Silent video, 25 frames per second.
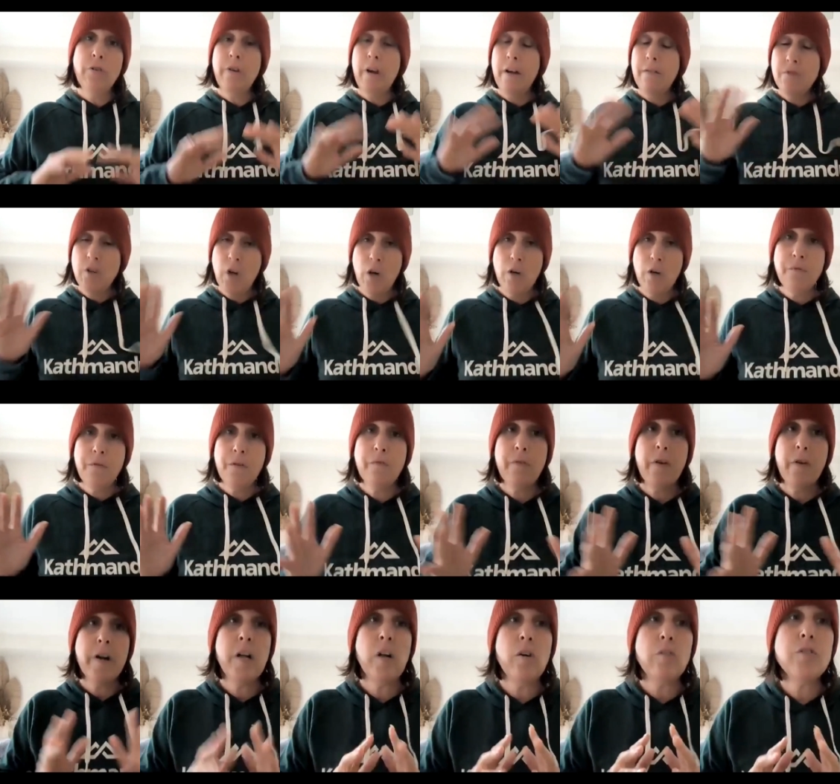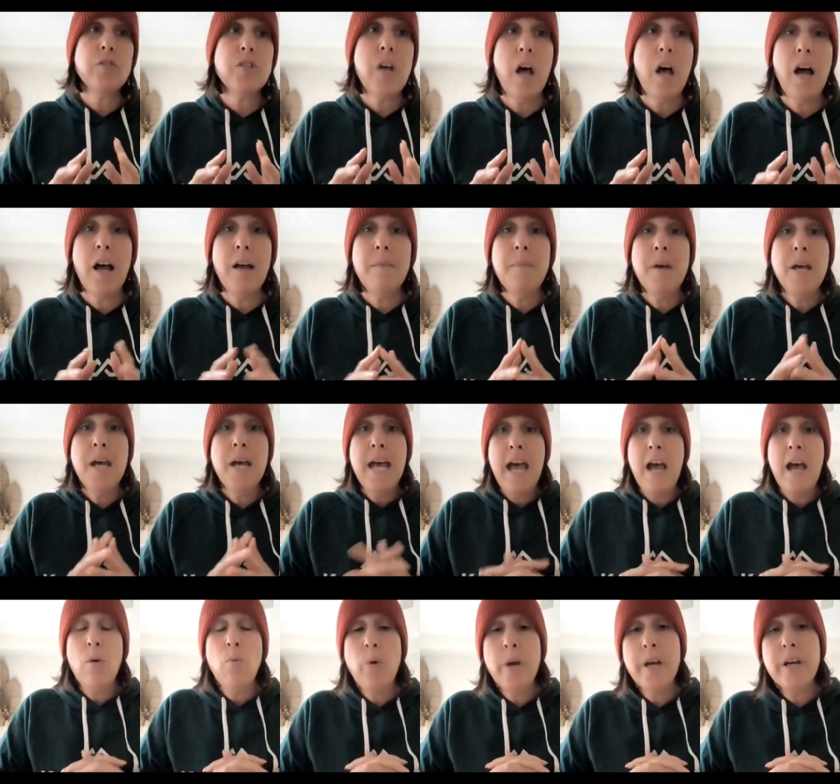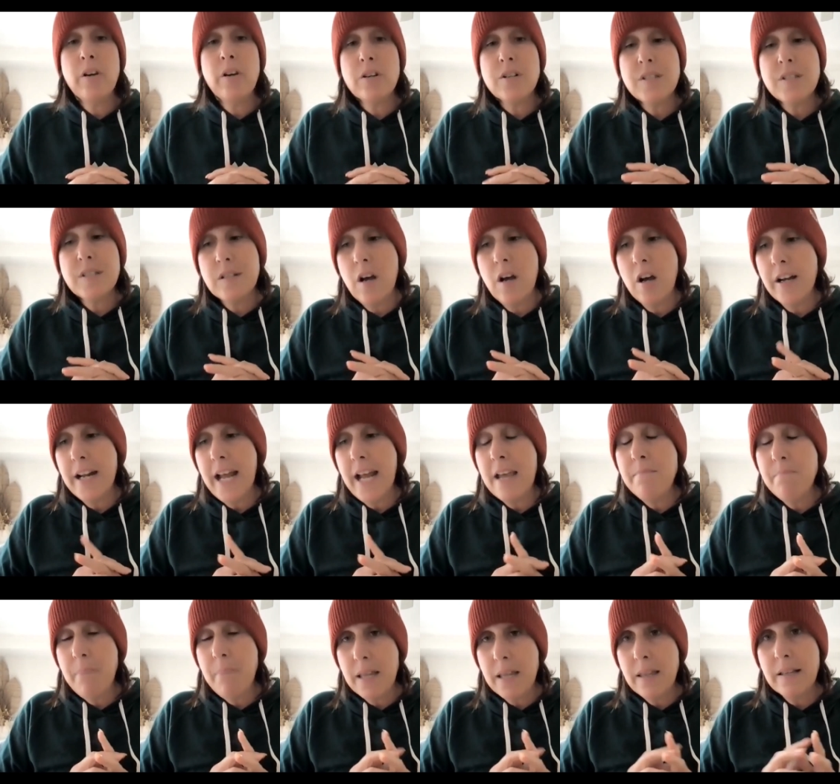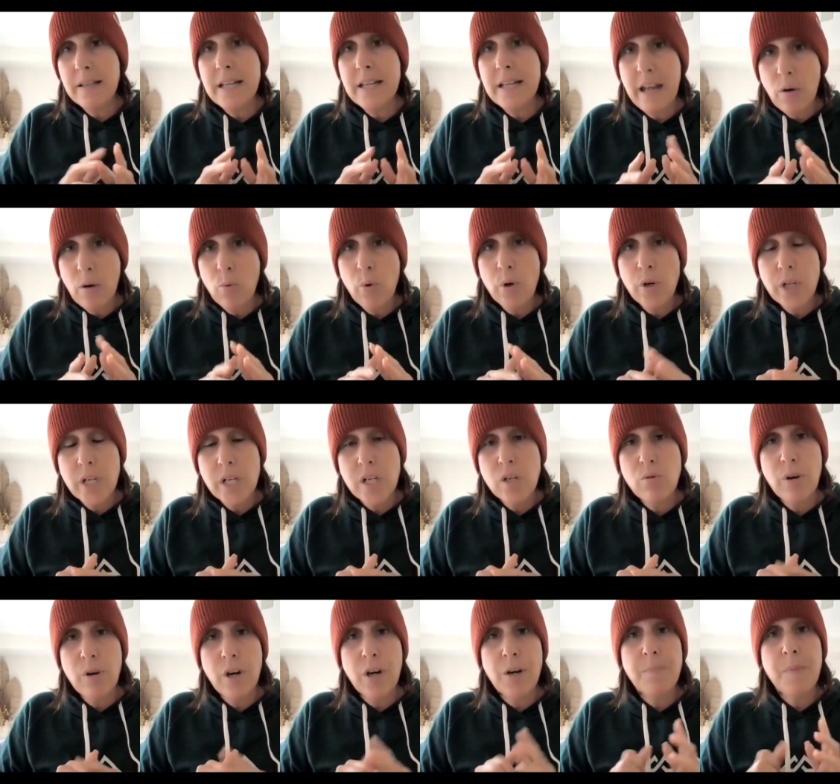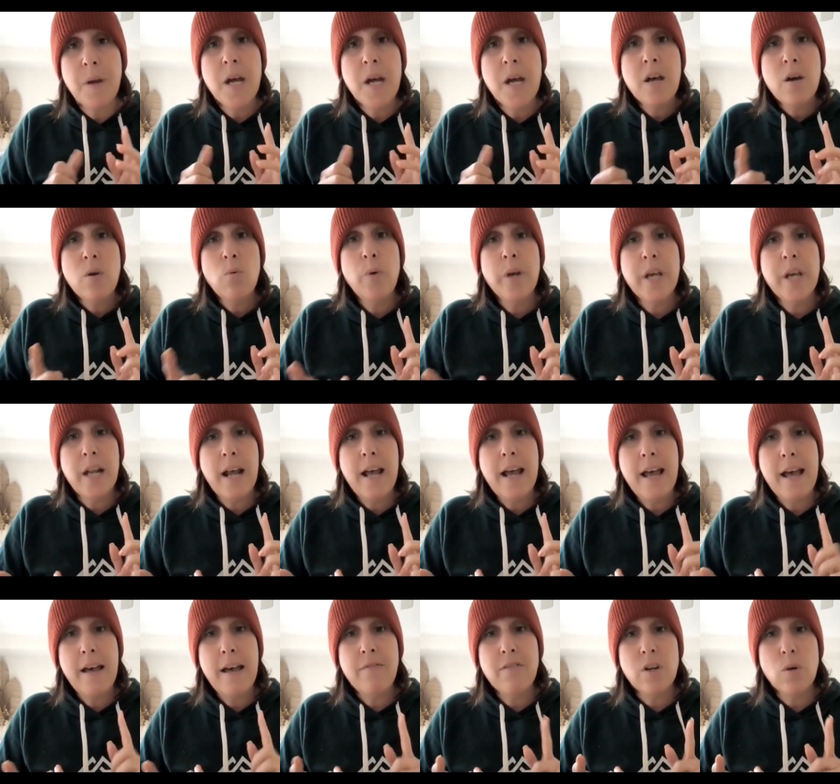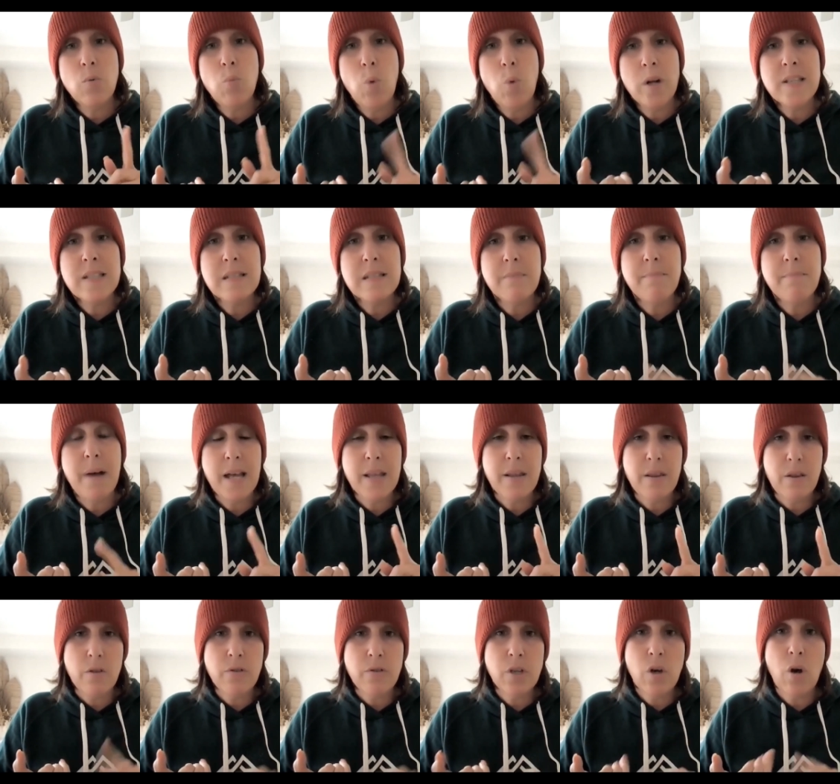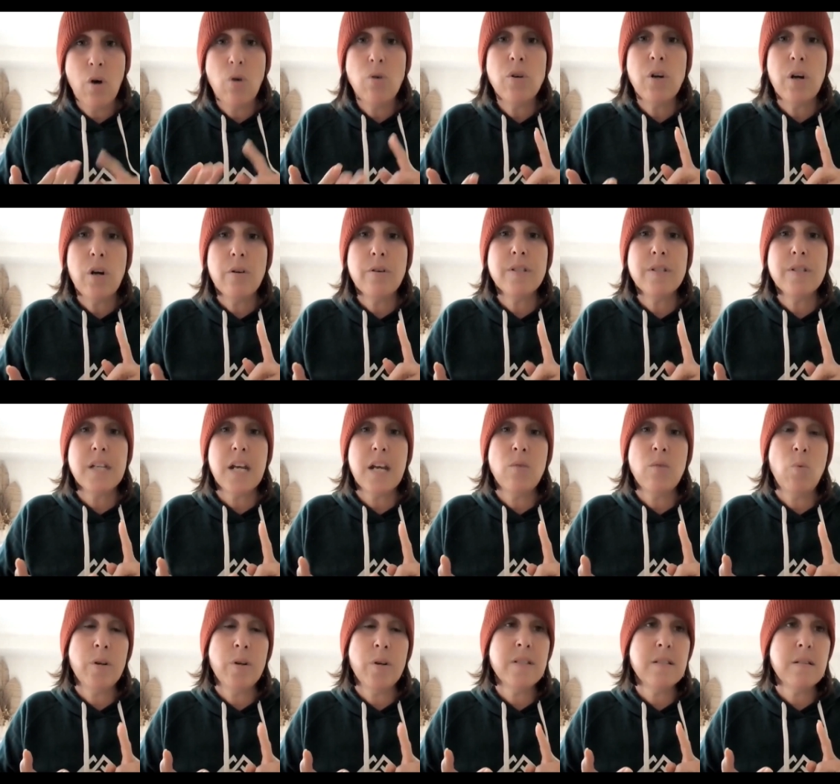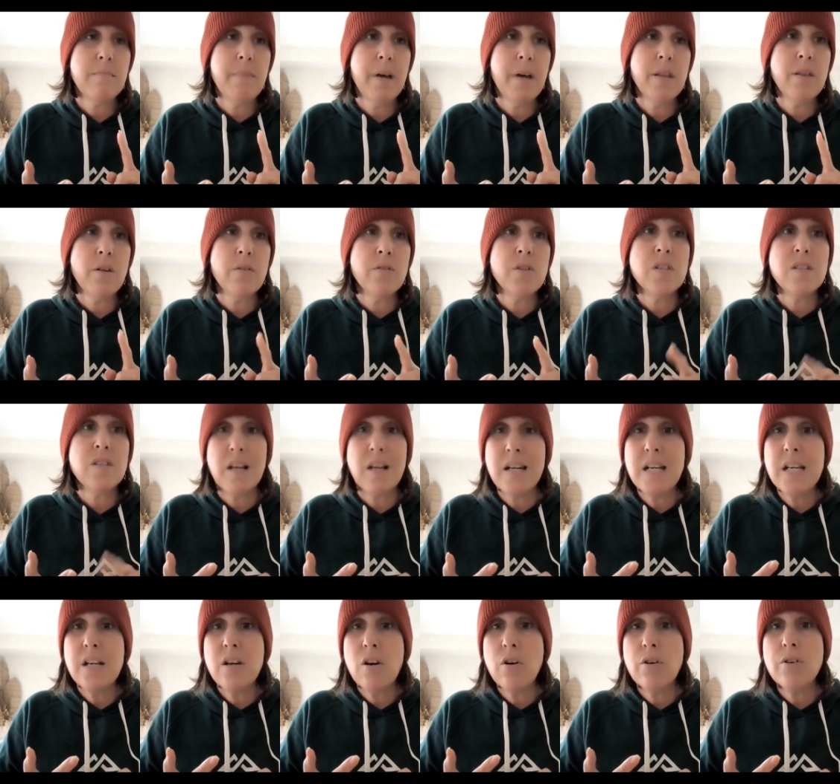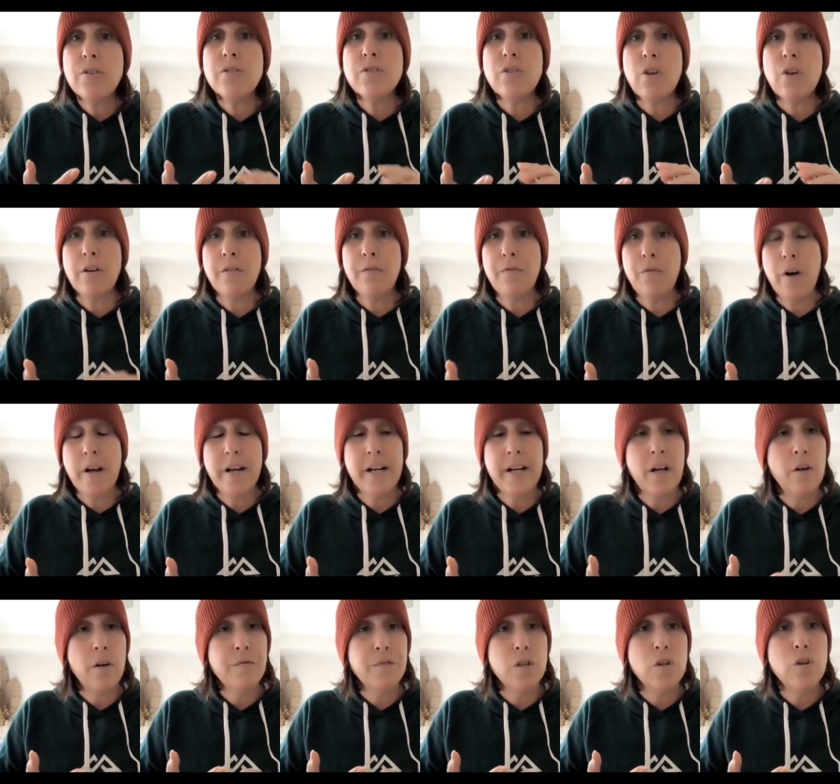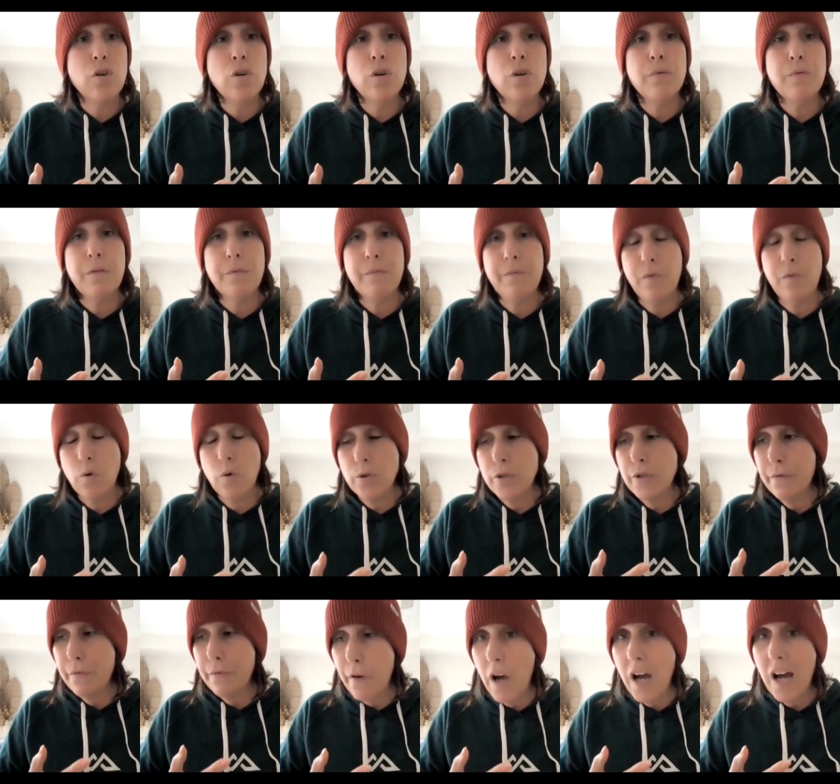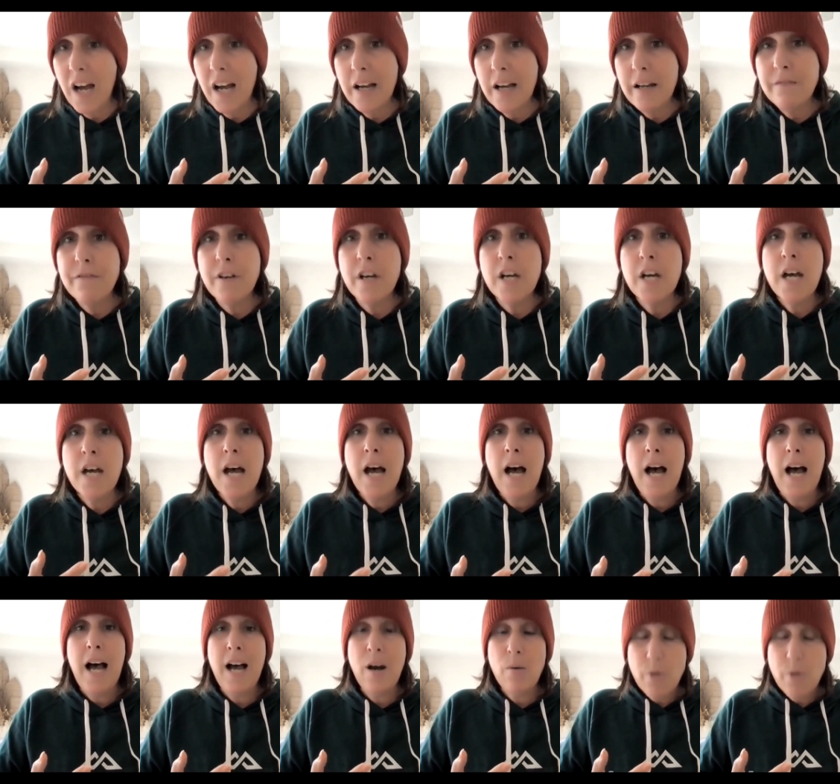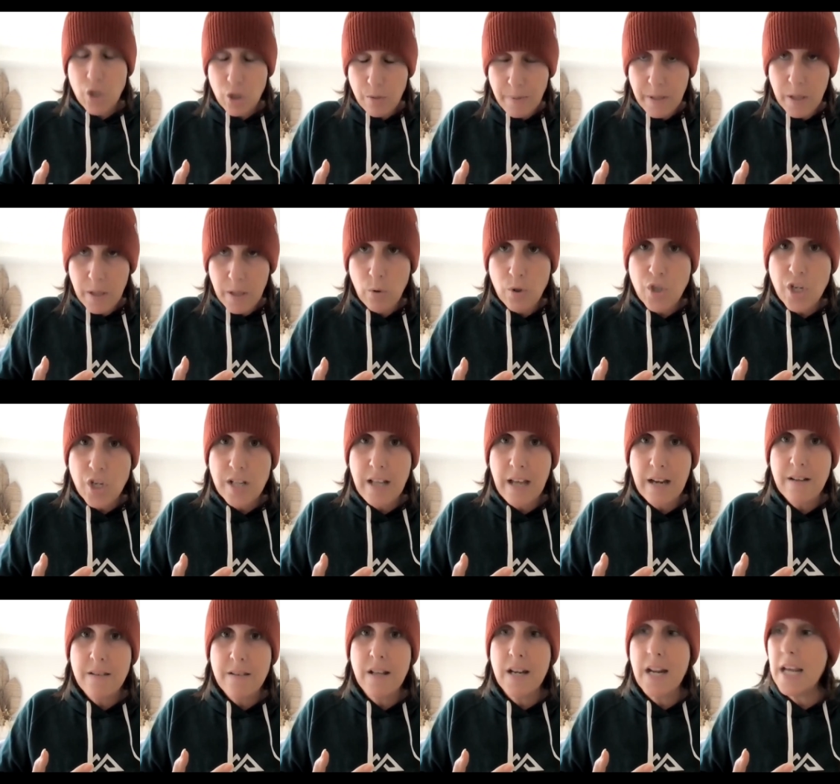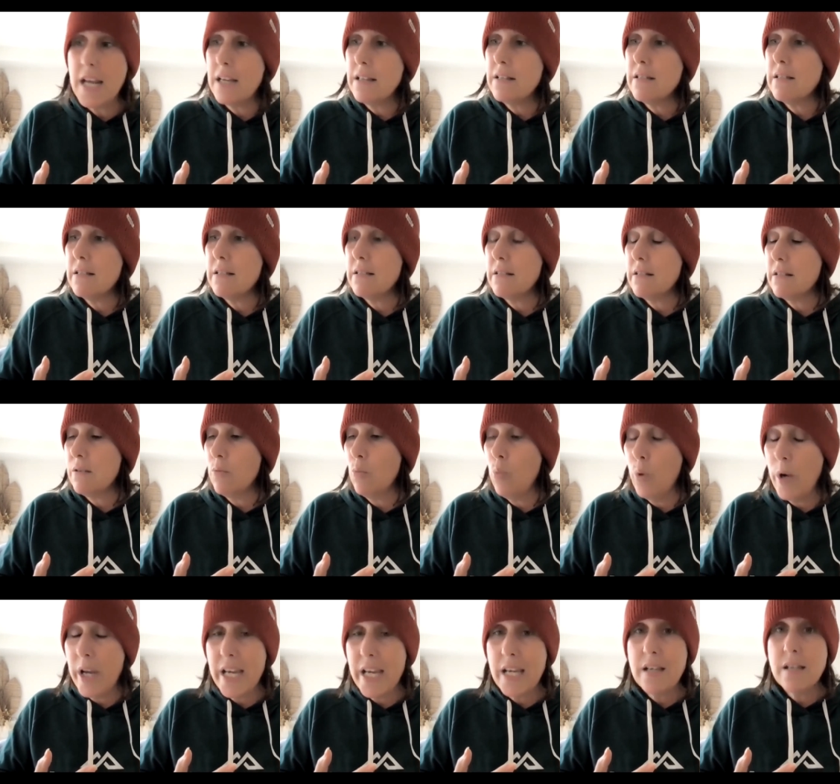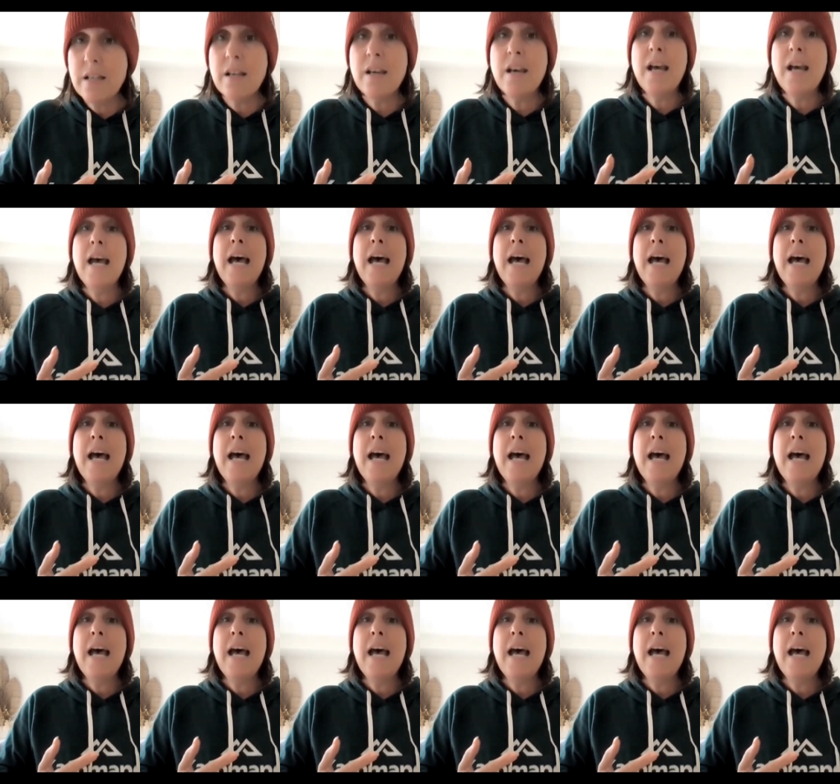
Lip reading: have known for a very long time, and we're going to start a monthly networking group. We're going to have it once a month on the Gold Coast and once a month on the Sunny Coast on a Friday afternoon from 4 to 5. We should be launching that in the next week.